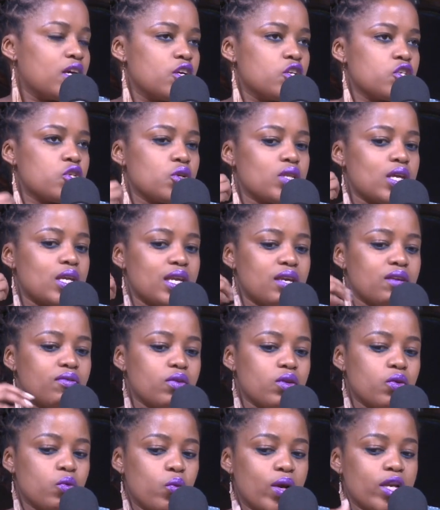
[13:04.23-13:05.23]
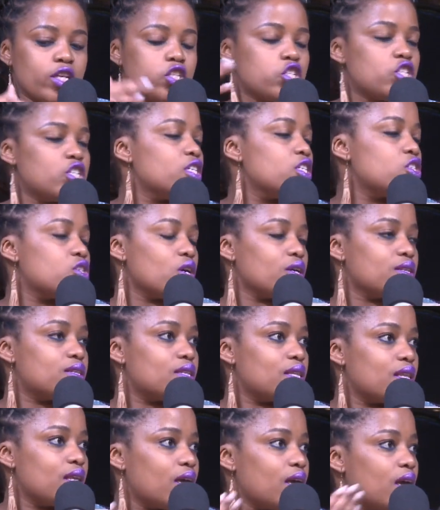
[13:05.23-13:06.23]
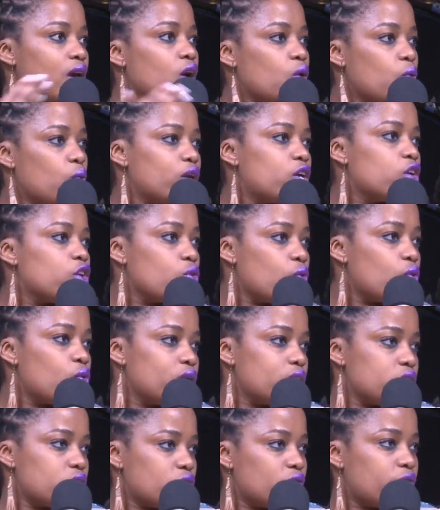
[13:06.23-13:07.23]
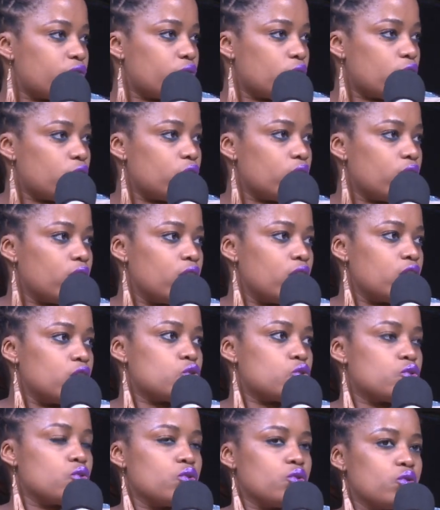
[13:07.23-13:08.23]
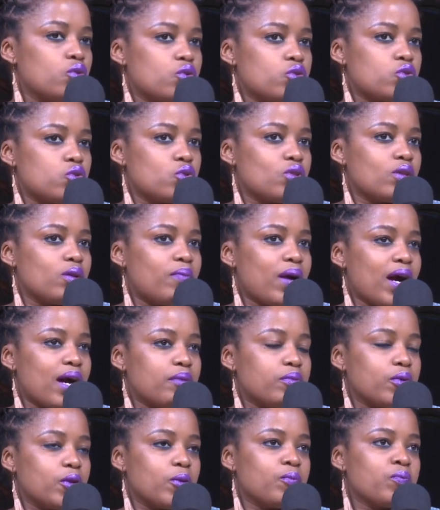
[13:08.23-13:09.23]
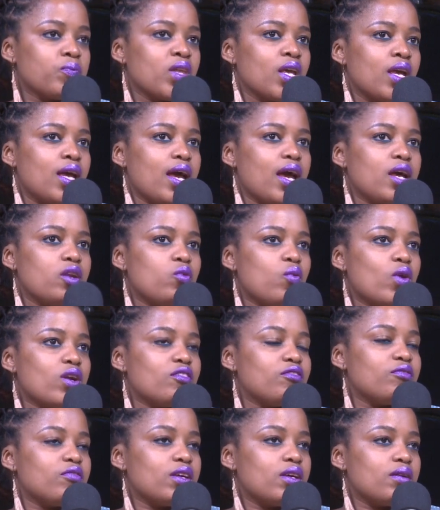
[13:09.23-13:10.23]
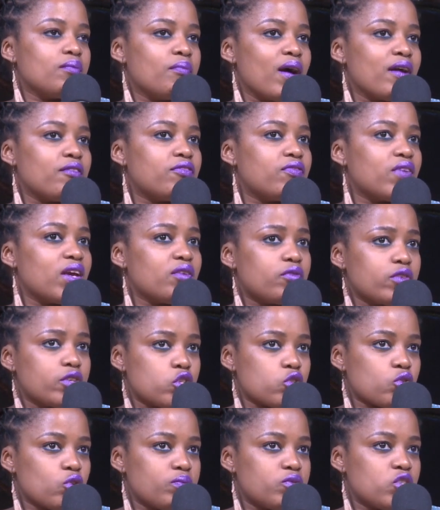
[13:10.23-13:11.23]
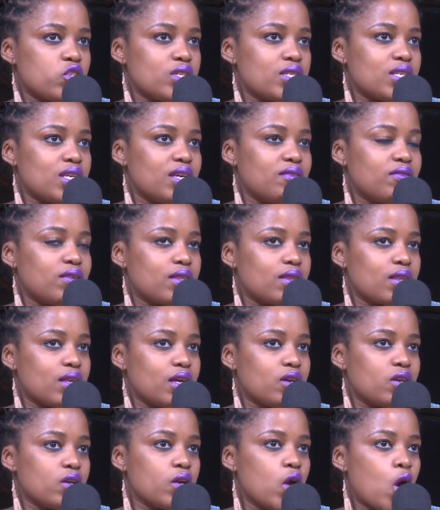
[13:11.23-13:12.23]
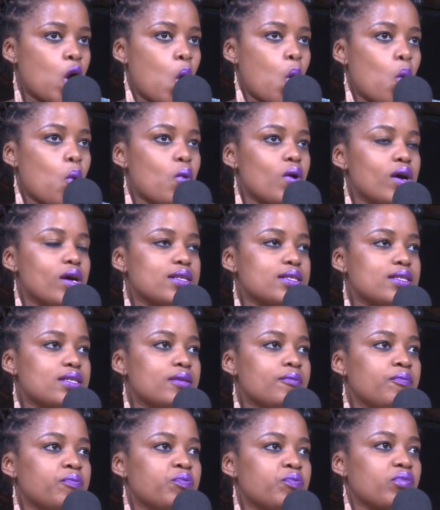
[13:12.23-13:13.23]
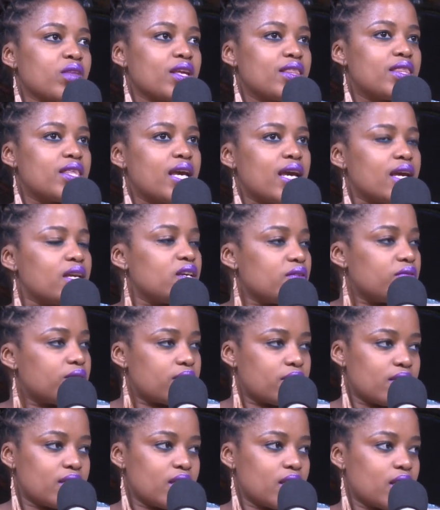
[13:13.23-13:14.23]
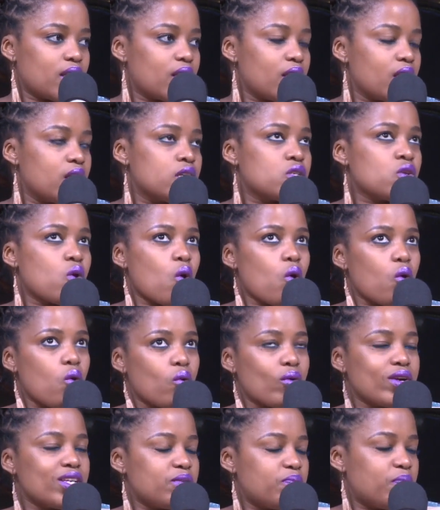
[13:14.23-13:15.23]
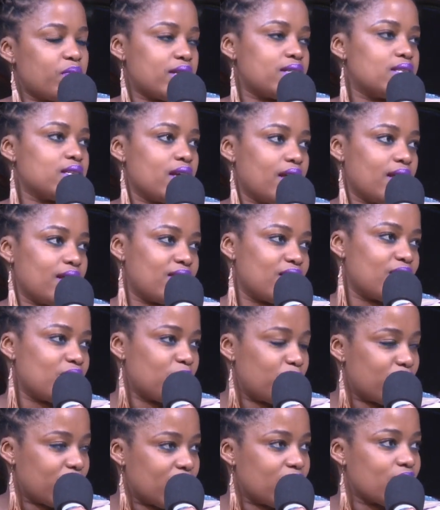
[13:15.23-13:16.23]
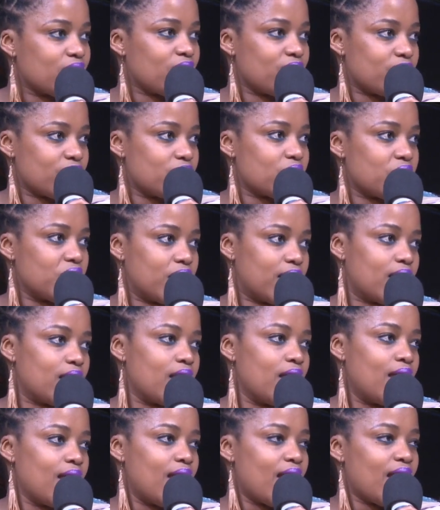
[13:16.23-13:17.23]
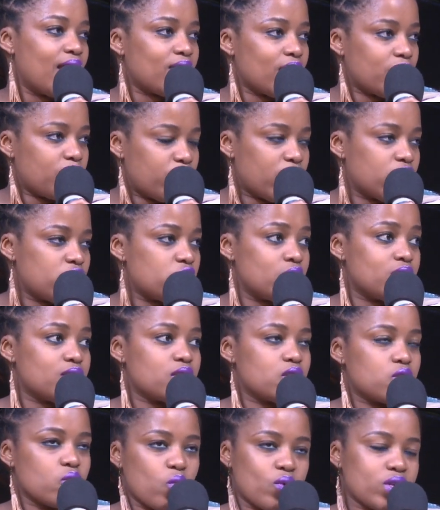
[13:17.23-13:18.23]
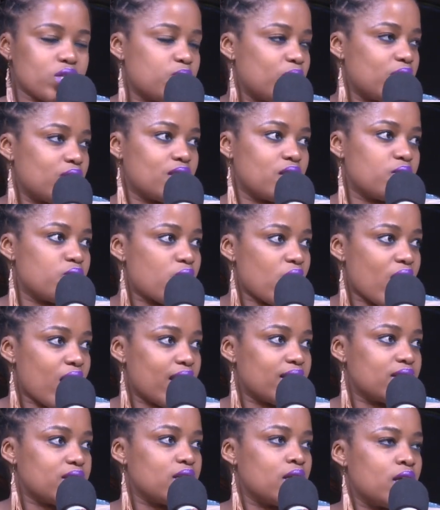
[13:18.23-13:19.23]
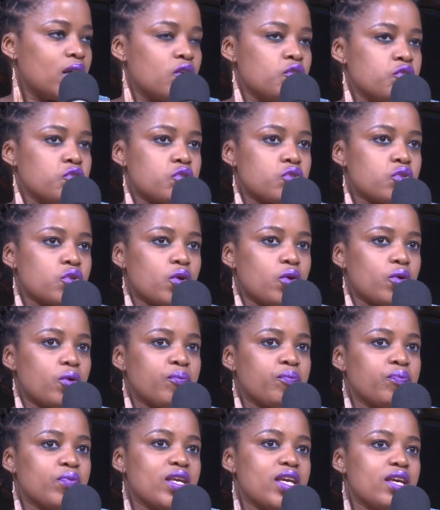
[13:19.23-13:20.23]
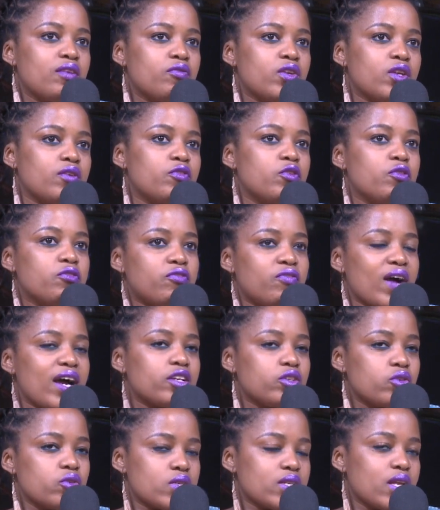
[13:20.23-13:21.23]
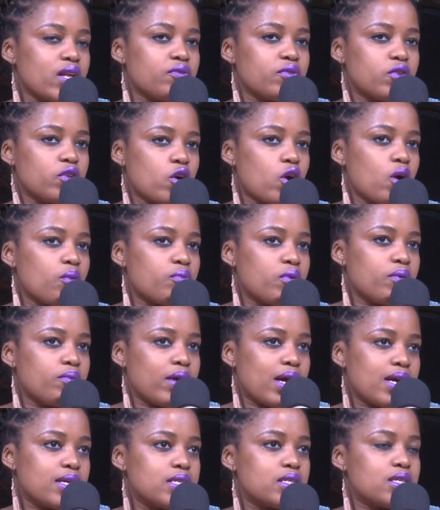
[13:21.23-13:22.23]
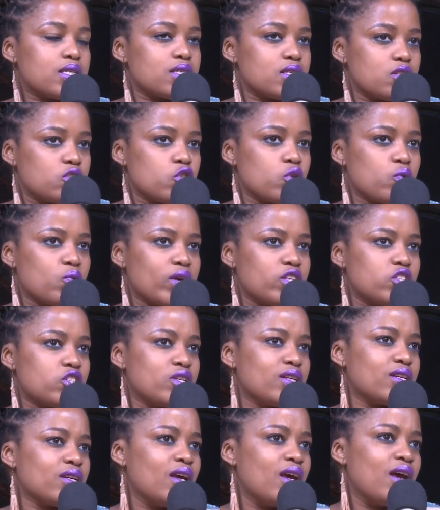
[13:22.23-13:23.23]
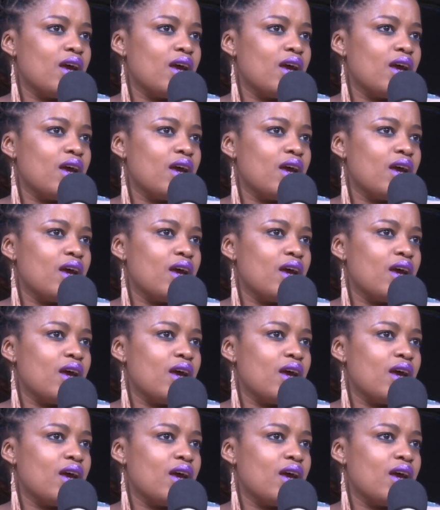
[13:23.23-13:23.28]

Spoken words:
so that even when she's not there, we could always refer to the Bible. And one of my favorite scriptures even then was, the end of a thing is always better than the beginning of a thing, and that patience is always better than pride. So even if you find yourself in a compromised situation,